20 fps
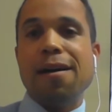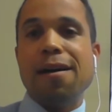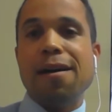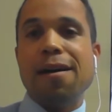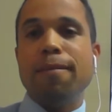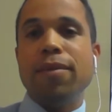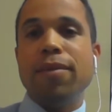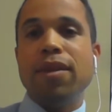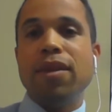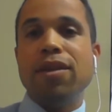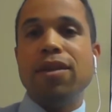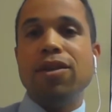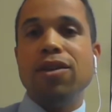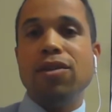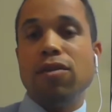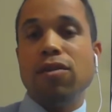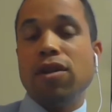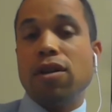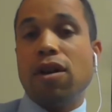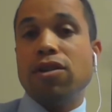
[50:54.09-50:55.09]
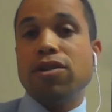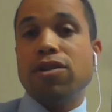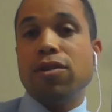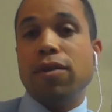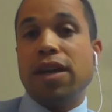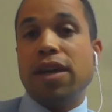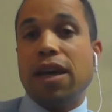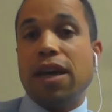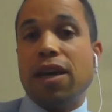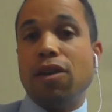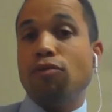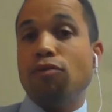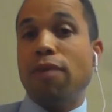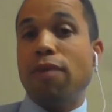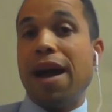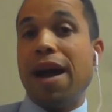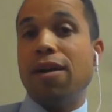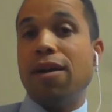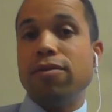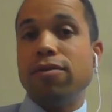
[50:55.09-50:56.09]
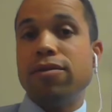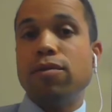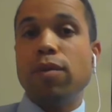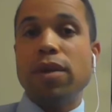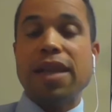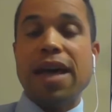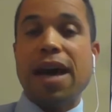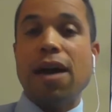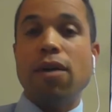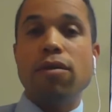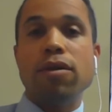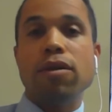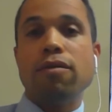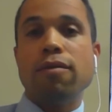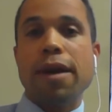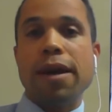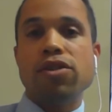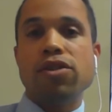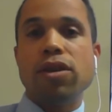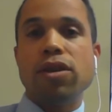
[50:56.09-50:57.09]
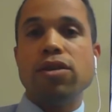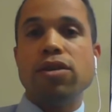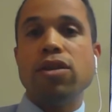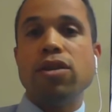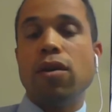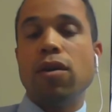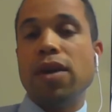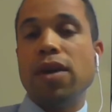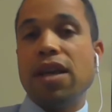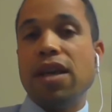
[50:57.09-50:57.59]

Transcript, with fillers: Um, you can also get aroused without an erection.